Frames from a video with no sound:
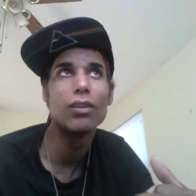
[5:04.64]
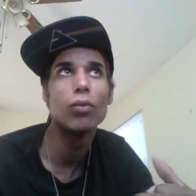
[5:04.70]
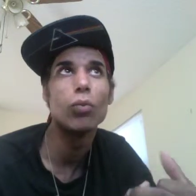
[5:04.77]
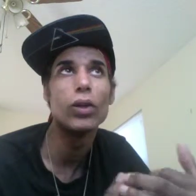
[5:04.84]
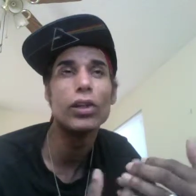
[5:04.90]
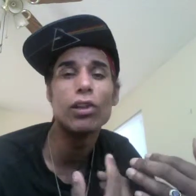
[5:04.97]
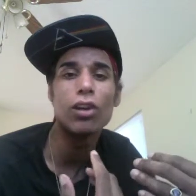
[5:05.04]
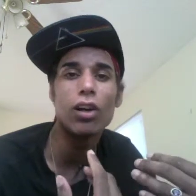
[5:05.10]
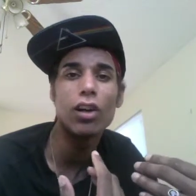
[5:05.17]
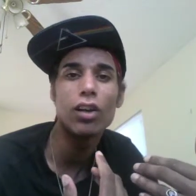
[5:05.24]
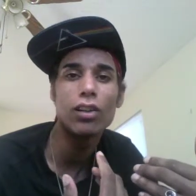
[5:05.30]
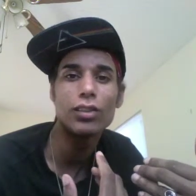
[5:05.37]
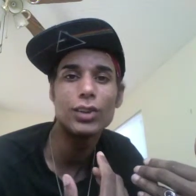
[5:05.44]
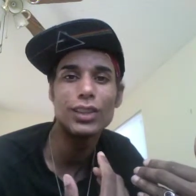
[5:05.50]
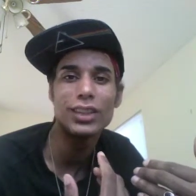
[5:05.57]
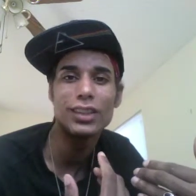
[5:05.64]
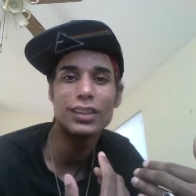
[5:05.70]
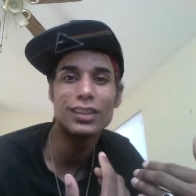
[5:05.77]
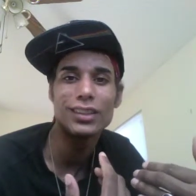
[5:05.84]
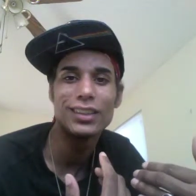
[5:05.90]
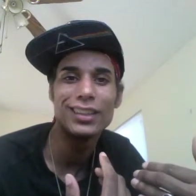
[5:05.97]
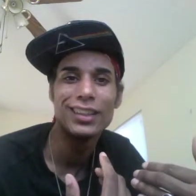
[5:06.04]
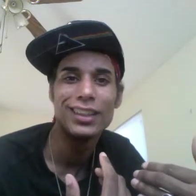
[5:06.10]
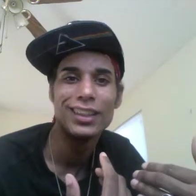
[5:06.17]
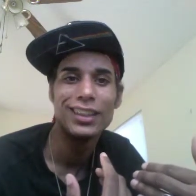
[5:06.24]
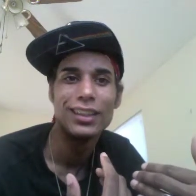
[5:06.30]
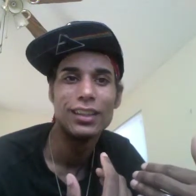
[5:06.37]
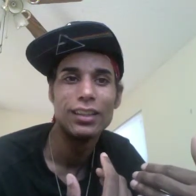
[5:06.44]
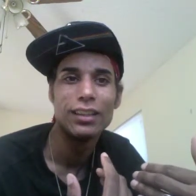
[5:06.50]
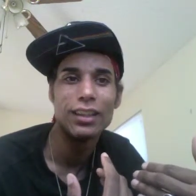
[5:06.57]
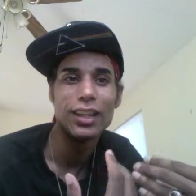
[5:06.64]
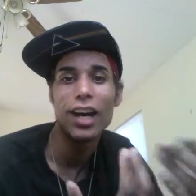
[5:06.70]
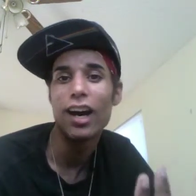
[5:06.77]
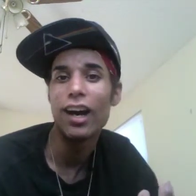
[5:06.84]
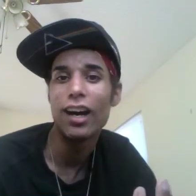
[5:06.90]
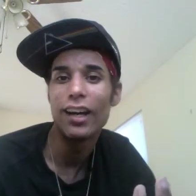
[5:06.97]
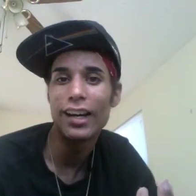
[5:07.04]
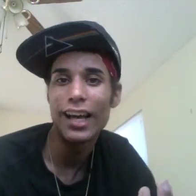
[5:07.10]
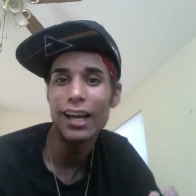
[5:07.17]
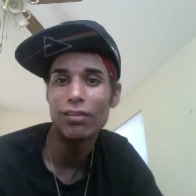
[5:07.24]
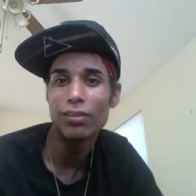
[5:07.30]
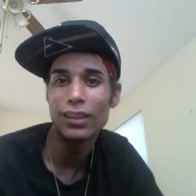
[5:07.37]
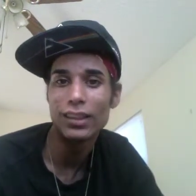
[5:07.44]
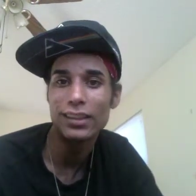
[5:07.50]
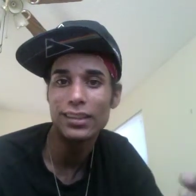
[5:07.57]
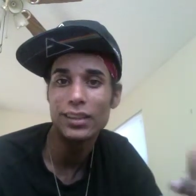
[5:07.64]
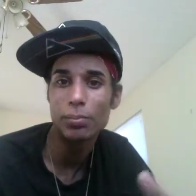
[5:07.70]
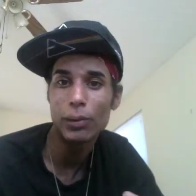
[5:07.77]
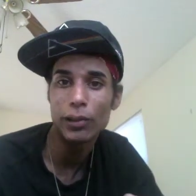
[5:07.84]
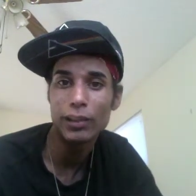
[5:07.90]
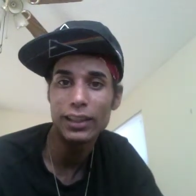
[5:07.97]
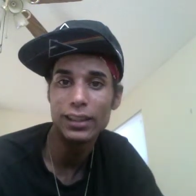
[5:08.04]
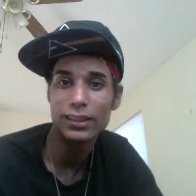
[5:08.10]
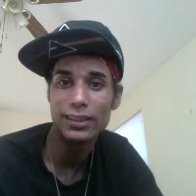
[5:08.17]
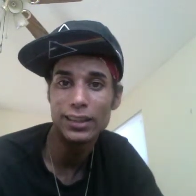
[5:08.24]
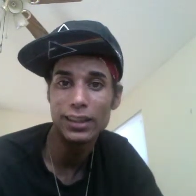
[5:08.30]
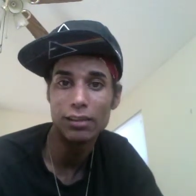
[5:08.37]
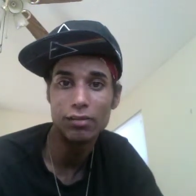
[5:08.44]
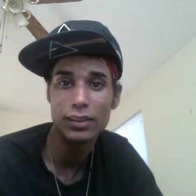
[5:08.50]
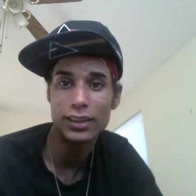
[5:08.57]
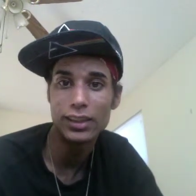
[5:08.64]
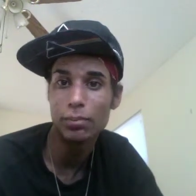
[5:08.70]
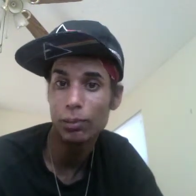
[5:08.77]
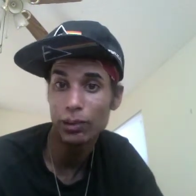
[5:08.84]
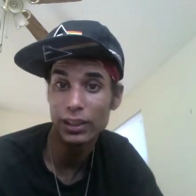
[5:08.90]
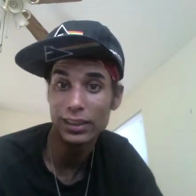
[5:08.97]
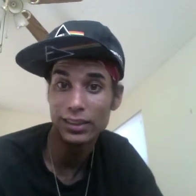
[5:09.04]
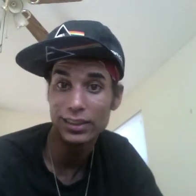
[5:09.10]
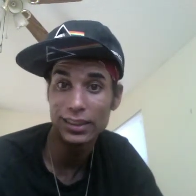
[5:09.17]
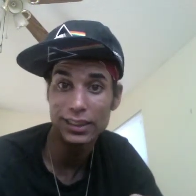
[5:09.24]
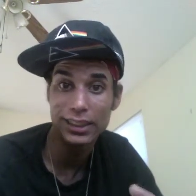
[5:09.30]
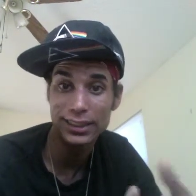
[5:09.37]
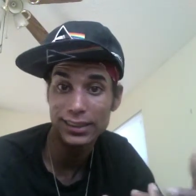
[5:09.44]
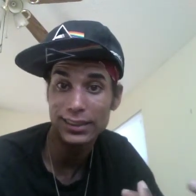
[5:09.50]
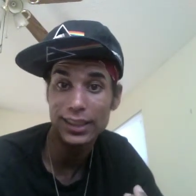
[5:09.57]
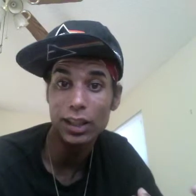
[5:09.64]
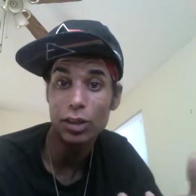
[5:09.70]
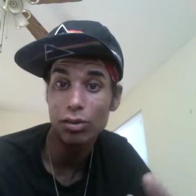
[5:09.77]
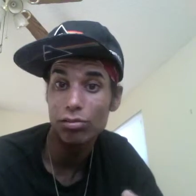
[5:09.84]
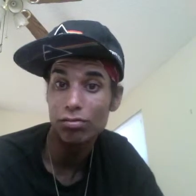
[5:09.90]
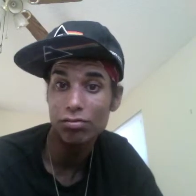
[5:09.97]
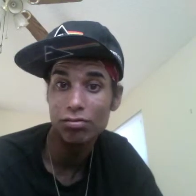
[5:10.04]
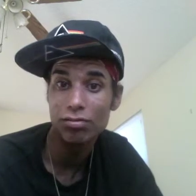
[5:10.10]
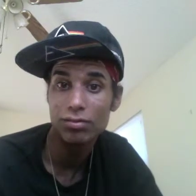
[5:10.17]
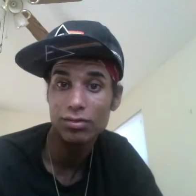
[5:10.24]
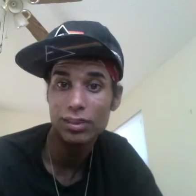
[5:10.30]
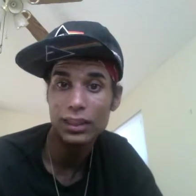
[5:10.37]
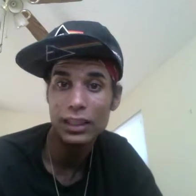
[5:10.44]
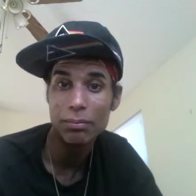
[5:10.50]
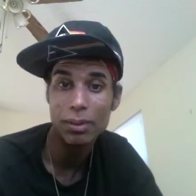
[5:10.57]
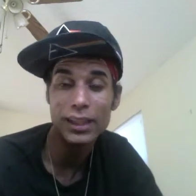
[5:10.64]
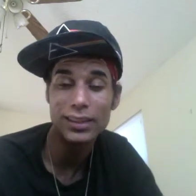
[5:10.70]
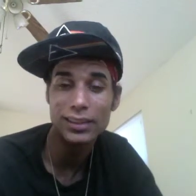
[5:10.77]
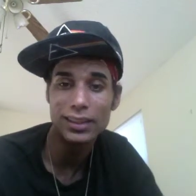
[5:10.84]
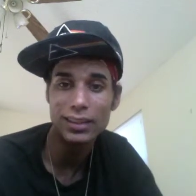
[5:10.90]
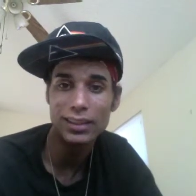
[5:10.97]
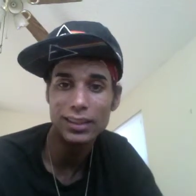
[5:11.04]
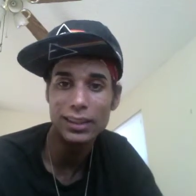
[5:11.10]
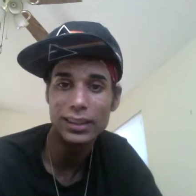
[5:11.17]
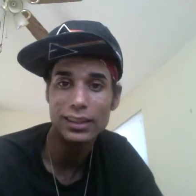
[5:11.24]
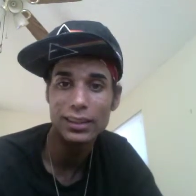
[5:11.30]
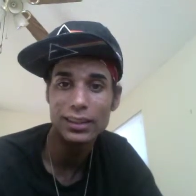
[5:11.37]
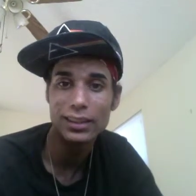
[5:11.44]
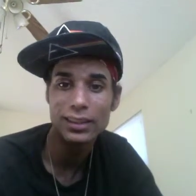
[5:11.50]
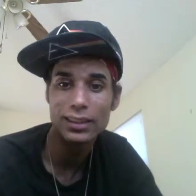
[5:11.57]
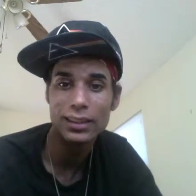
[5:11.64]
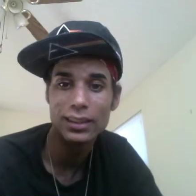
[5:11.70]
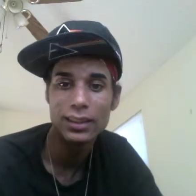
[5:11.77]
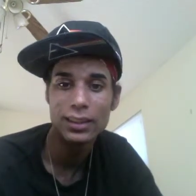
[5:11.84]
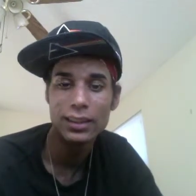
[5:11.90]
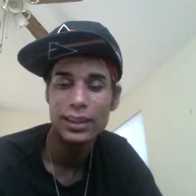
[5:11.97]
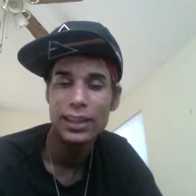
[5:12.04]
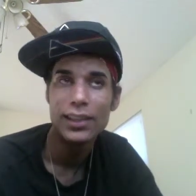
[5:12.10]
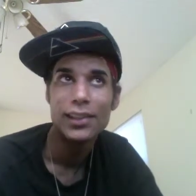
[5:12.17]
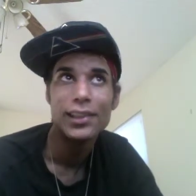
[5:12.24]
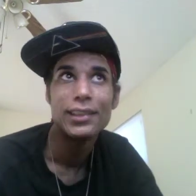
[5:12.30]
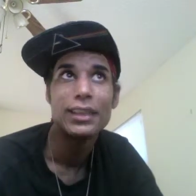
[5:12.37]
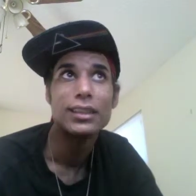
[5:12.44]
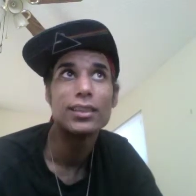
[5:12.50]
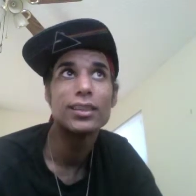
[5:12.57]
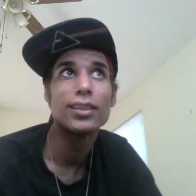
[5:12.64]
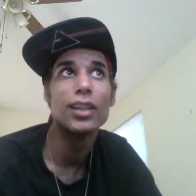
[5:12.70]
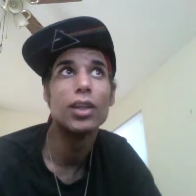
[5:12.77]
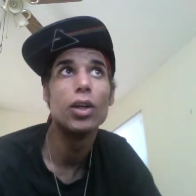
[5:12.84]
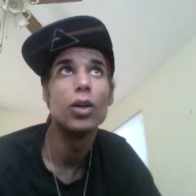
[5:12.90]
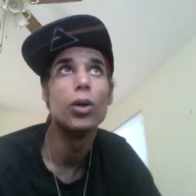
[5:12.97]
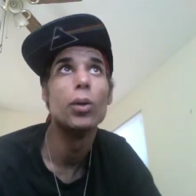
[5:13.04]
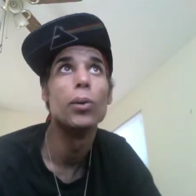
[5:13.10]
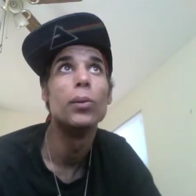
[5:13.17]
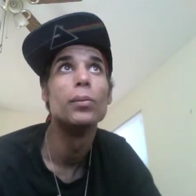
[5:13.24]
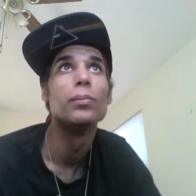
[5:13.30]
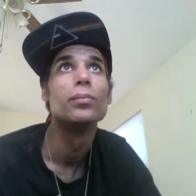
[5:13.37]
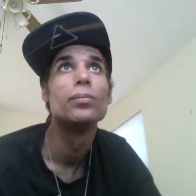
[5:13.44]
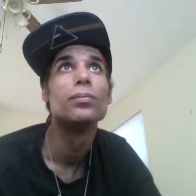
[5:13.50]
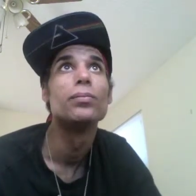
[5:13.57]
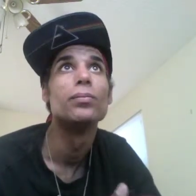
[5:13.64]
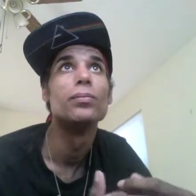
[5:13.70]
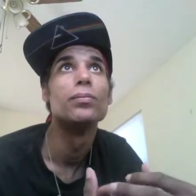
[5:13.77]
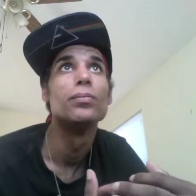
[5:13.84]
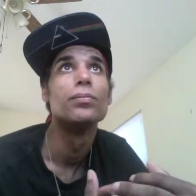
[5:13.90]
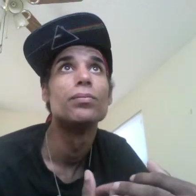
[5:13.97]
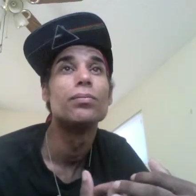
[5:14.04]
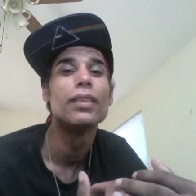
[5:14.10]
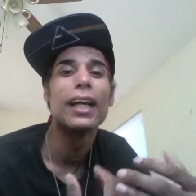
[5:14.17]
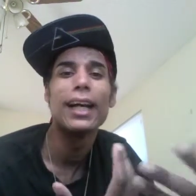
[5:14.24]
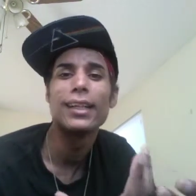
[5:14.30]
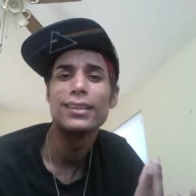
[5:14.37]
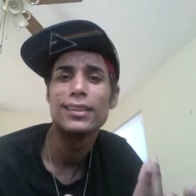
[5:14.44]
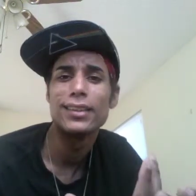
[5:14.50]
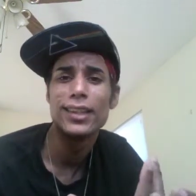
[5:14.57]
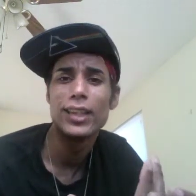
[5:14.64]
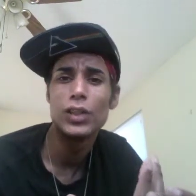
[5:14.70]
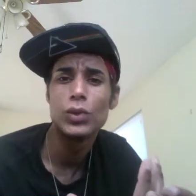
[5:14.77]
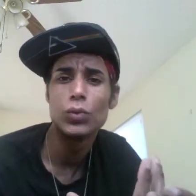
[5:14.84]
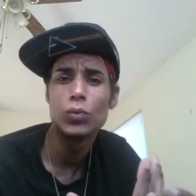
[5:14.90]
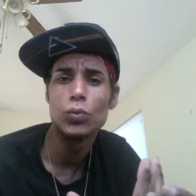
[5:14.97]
We are all just God having experience of experiencing itself, basically. So, as such,